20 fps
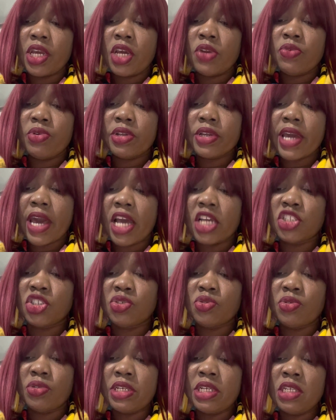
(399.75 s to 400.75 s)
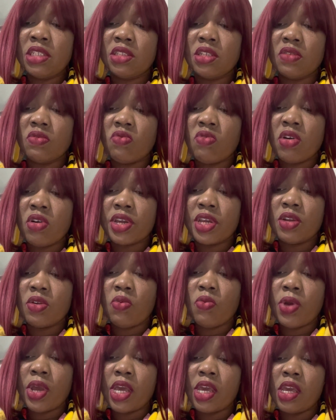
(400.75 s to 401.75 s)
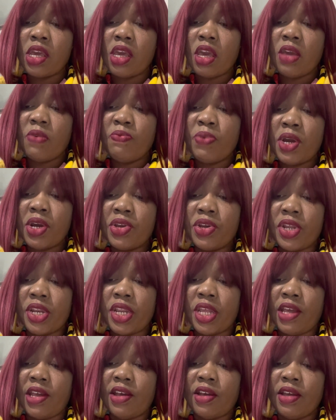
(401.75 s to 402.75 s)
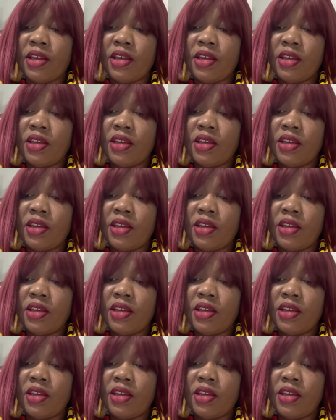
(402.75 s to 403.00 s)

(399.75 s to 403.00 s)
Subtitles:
Edwin Castro, isn't walking away a billionaire,